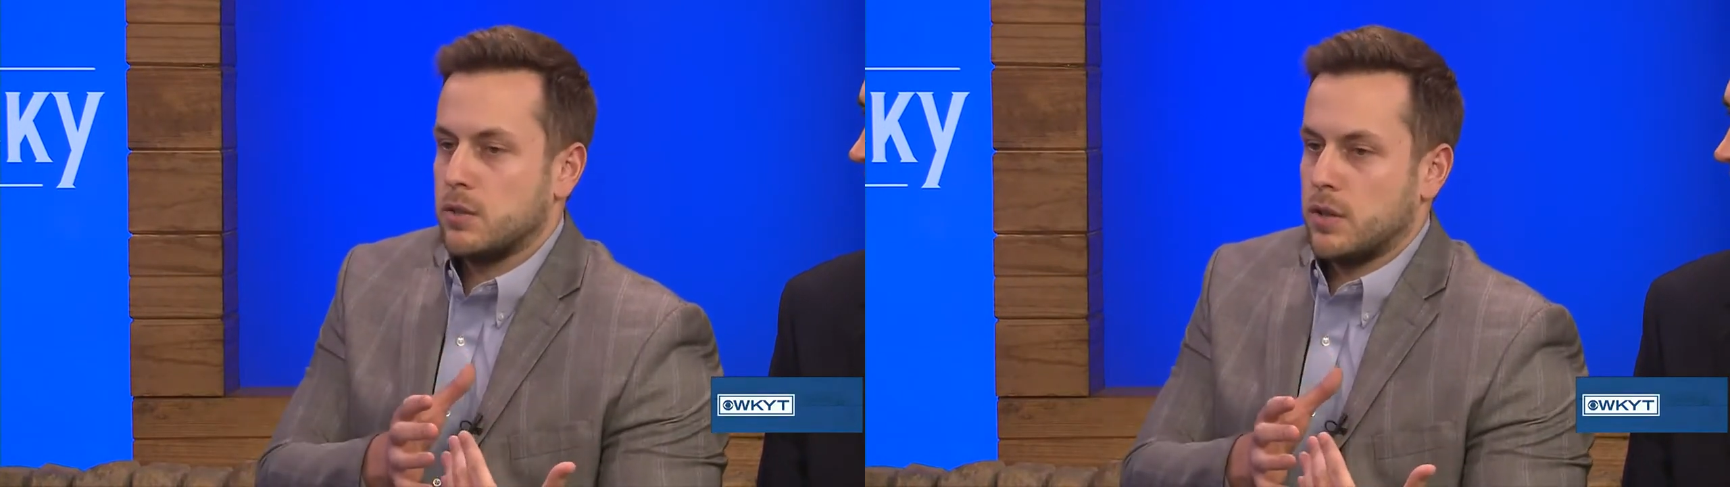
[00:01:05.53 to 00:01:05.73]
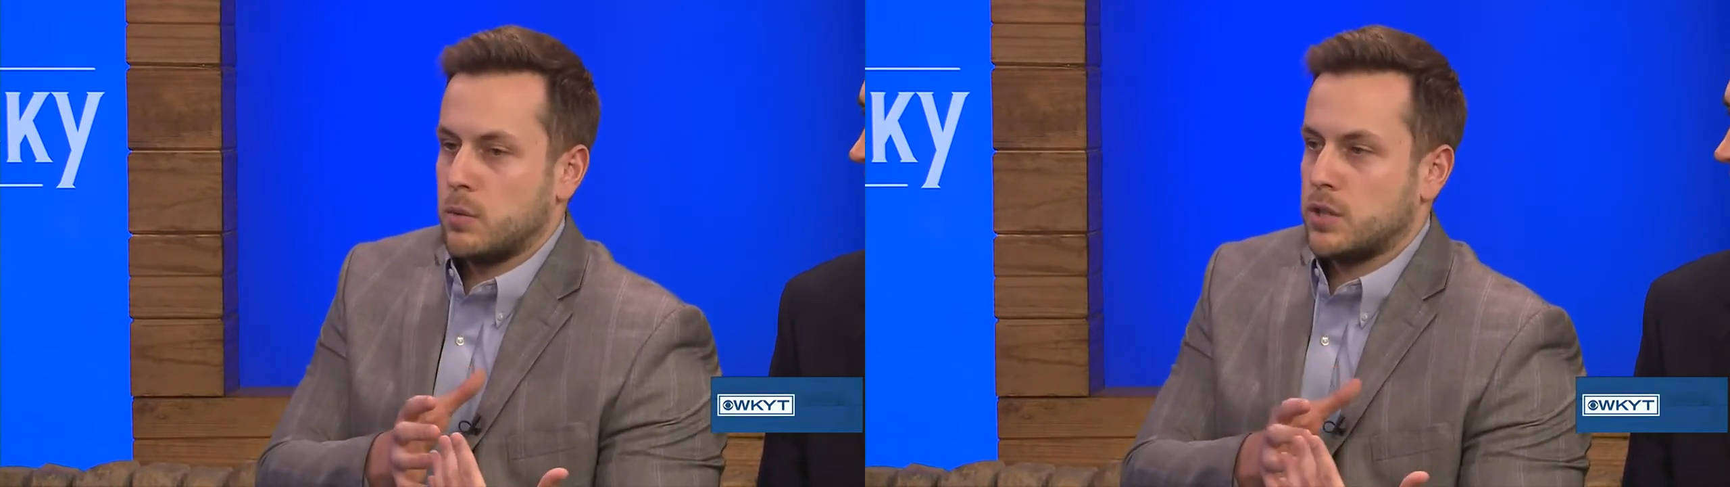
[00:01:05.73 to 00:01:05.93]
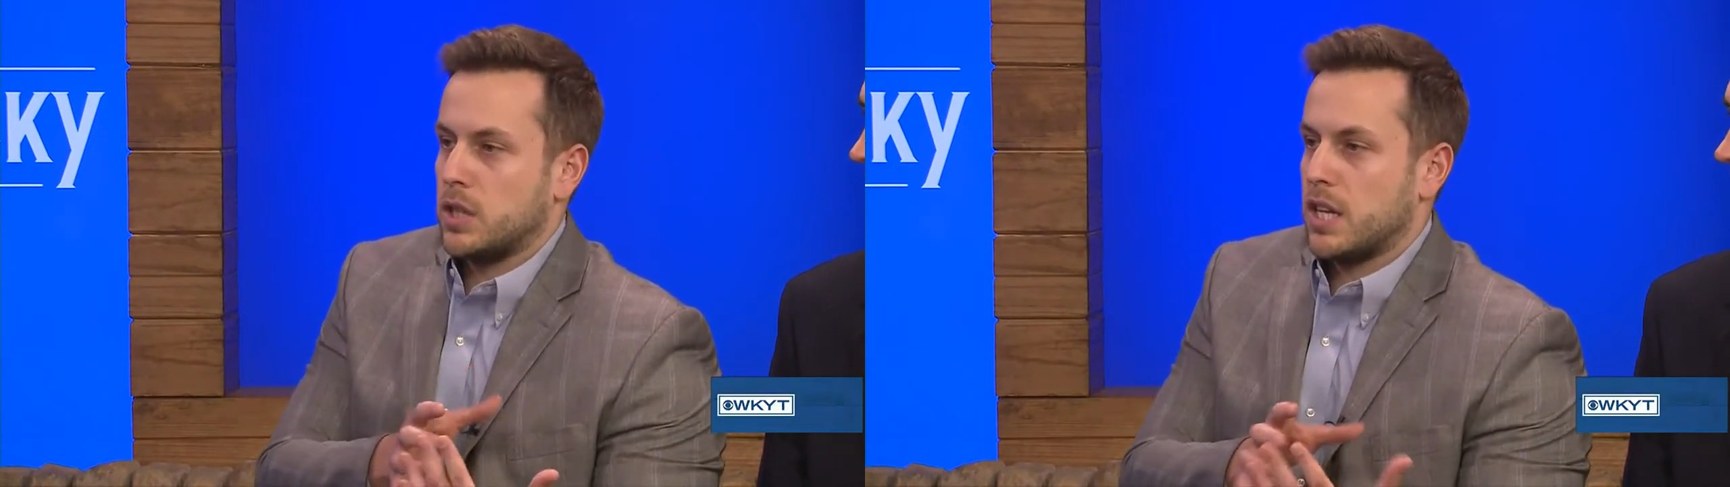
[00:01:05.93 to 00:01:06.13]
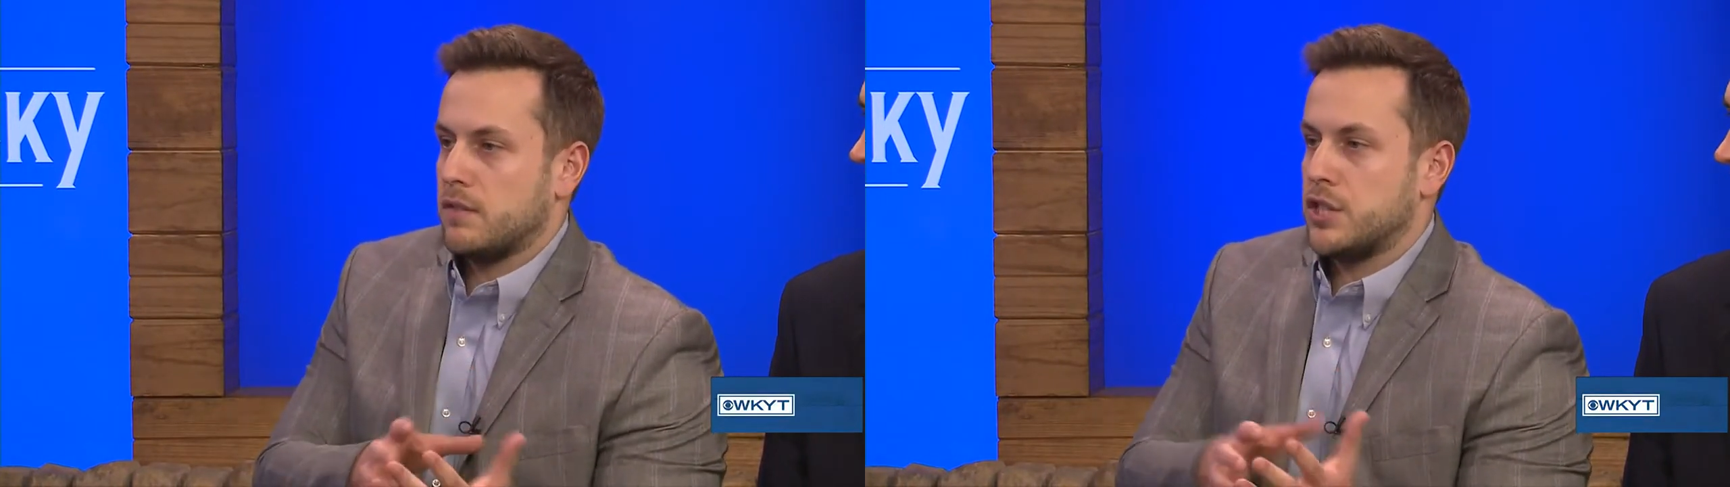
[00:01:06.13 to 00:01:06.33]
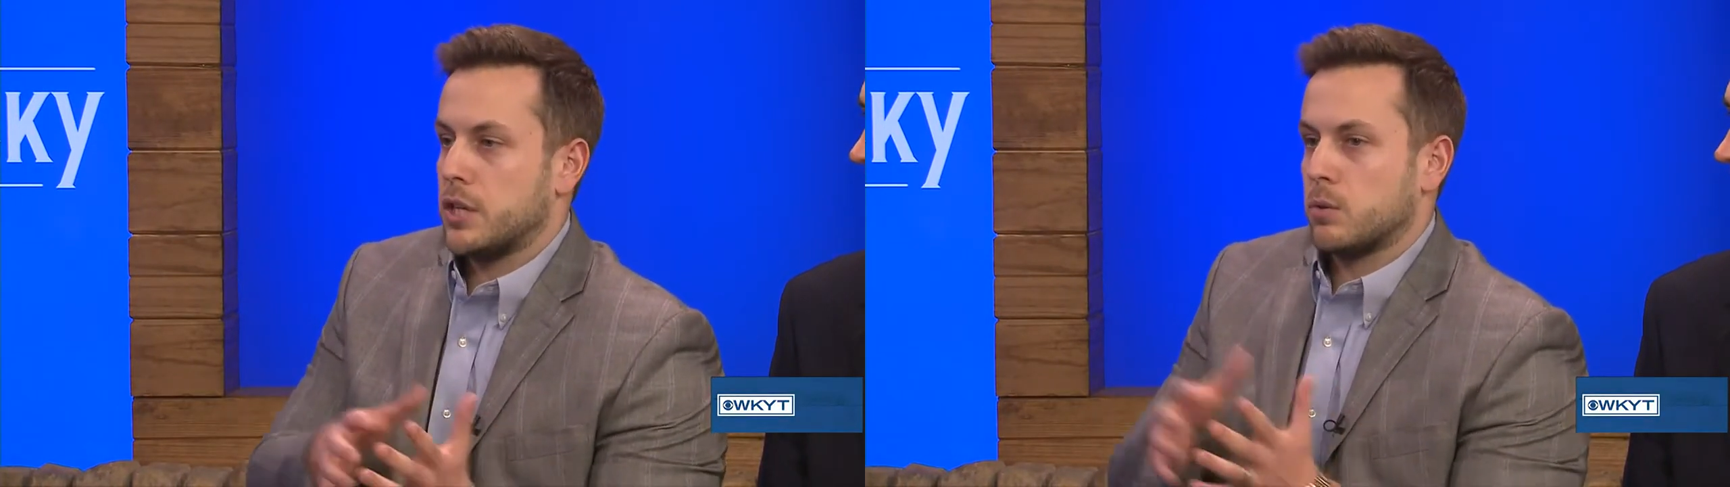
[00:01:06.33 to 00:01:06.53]
there was a lot
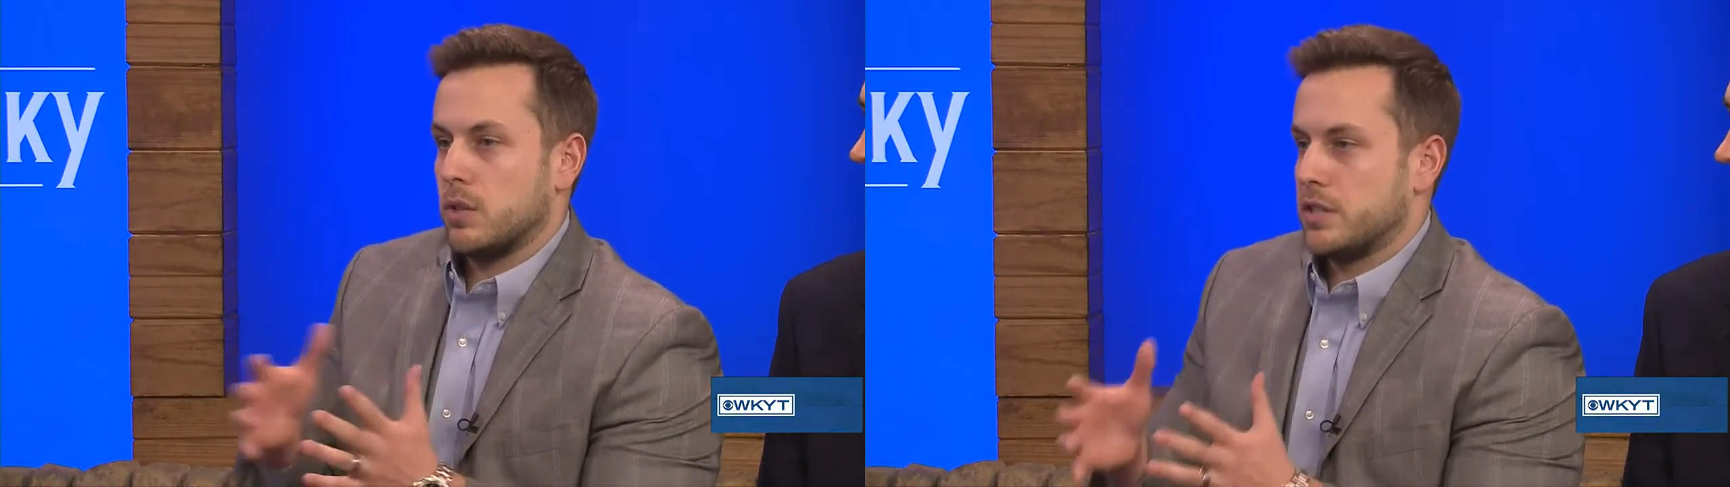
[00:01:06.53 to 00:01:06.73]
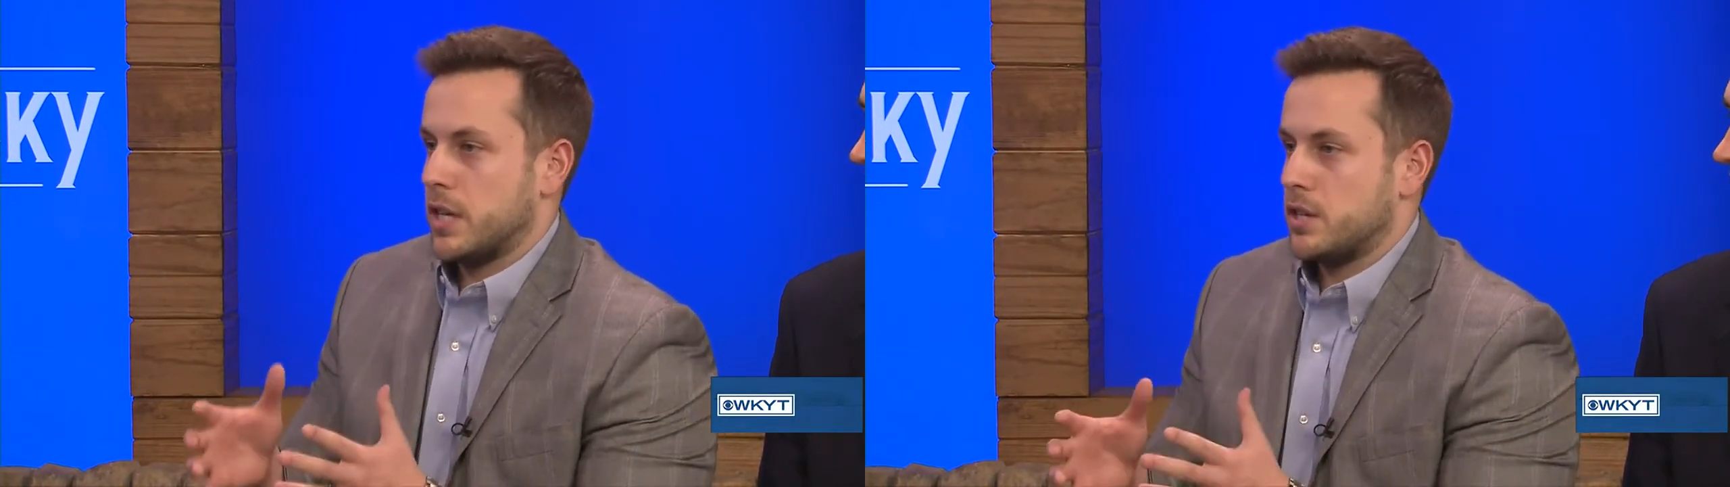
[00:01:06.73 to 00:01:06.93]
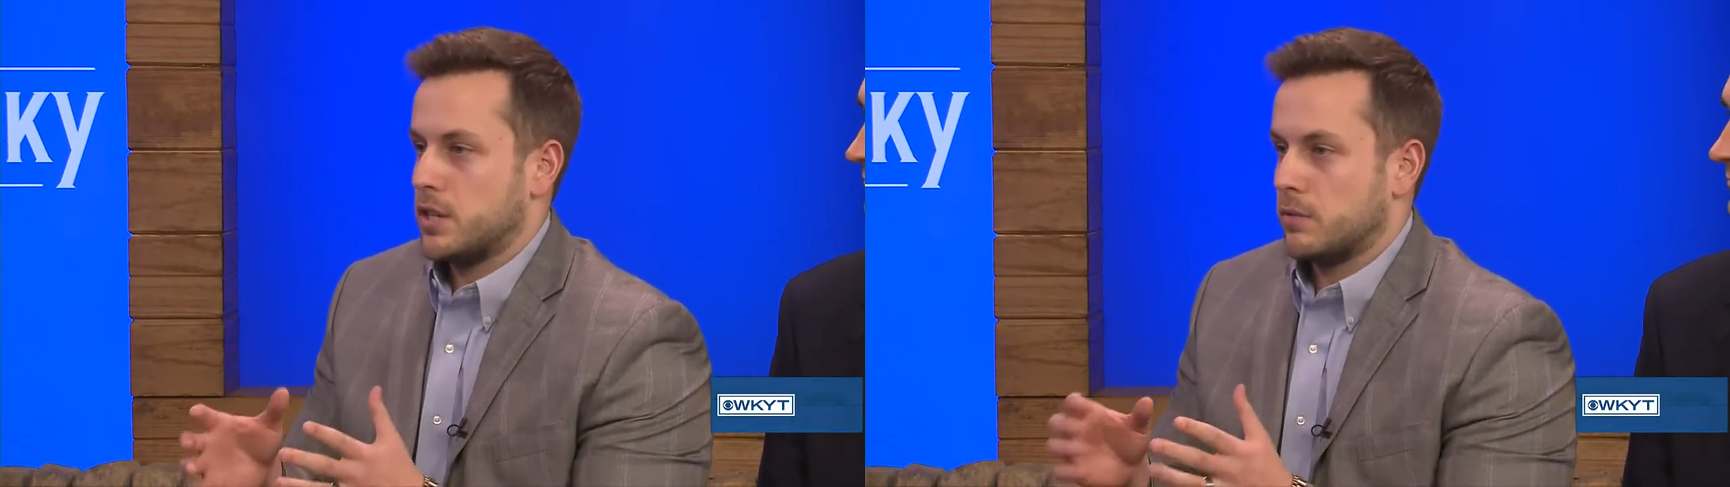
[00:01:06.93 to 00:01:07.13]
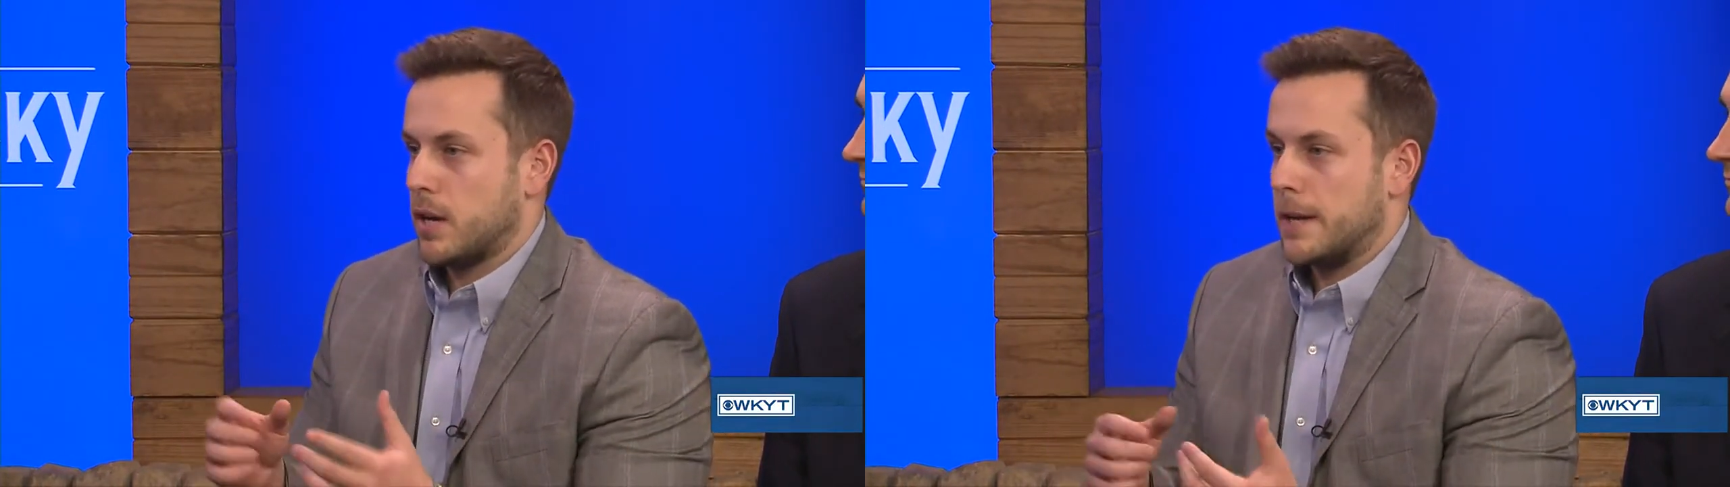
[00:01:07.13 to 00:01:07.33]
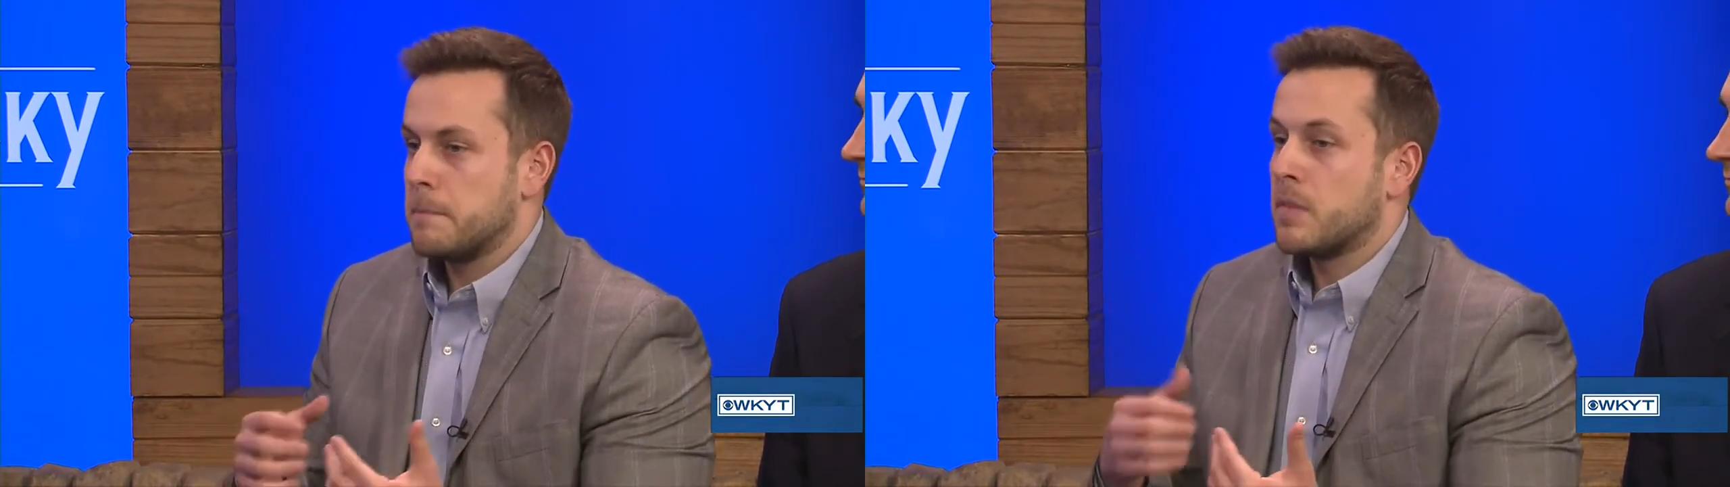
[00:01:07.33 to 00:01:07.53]
of generalization,
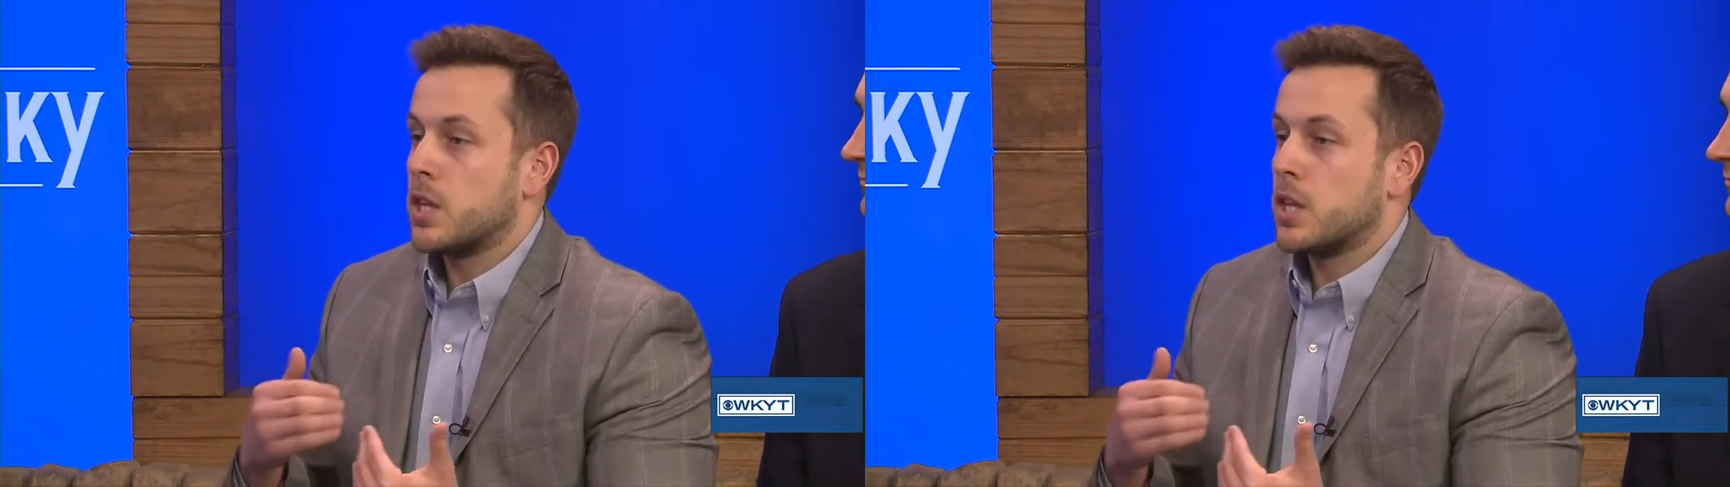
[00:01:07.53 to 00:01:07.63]
right?